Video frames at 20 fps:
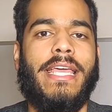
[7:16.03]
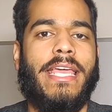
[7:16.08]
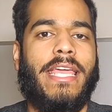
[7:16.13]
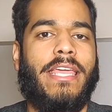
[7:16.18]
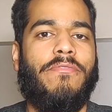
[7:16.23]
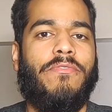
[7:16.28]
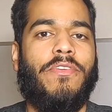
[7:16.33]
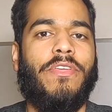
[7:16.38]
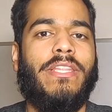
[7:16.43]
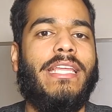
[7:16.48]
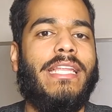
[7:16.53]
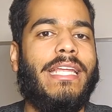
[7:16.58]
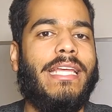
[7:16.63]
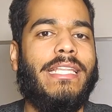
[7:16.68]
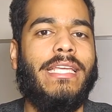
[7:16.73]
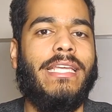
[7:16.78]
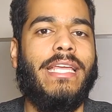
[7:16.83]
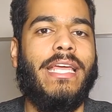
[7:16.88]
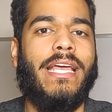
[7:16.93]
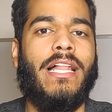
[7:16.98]
If you need
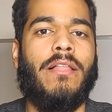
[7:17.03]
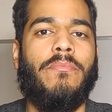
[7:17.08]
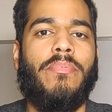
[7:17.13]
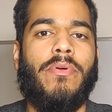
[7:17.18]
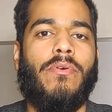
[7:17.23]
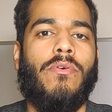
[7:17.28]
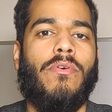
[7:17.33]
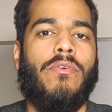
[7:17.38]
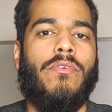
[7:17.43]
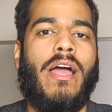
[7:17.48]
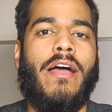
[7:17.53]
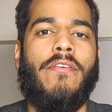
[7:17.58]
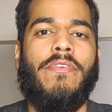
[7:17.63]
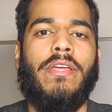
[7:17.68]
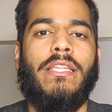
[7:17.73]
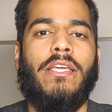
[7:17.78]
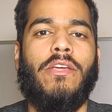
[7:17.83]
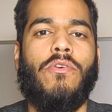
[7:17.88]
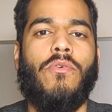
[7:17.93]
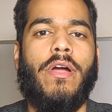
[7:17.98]
any help or have
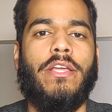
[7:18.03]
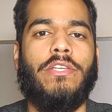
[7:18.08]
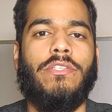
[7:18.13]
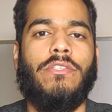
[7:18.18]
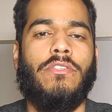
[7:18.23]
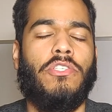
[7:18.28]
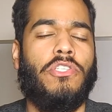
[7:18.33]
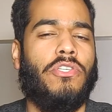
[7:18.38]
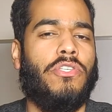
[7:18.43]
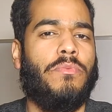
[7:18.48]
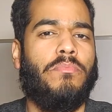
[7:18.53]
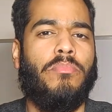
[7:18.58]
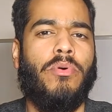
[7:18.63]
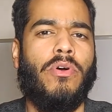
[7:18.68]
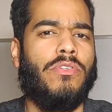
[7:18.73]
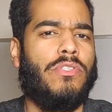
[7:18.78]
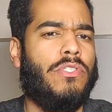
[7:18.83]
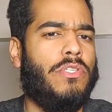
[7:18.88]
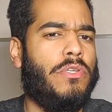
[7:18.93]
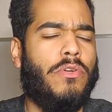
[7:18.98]
any questions, just
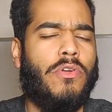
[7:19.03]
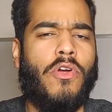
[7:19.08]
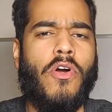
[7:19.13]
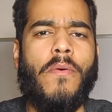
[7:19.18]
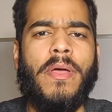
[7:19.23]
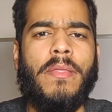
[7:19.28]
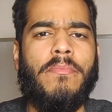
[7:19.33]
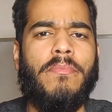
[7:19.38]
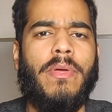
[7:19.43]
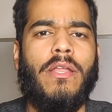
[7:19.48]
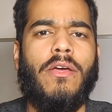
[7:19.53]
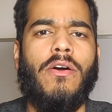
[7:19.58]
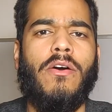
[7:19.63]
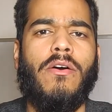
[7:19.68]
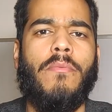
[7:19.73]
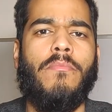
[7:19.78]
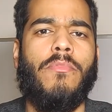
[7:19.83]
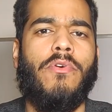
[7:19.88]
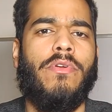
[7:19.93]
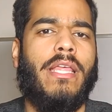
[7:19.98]
post your comment below.
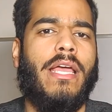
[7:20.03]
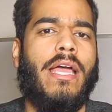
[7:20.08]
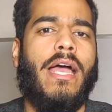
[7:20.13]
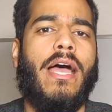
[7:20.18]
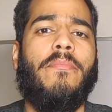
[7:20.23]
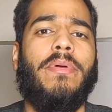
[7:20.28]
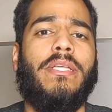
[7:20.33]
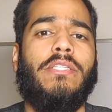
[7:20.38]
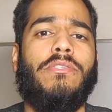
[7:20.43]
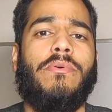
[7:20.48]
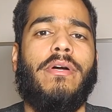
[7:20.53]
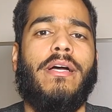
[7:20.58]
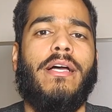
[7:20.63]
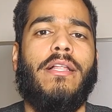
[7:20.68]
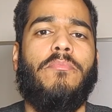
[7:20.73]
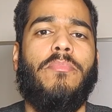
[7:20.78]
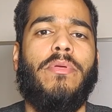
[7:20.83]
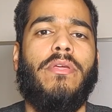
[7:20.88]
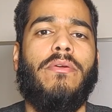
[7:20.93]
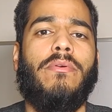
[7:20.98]
I'm more than happy to
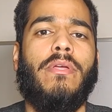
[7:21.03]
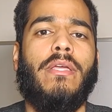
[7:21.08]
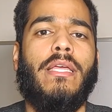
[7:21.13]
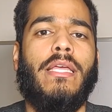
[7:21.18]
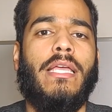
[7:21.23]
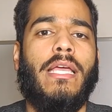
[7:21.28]
help you.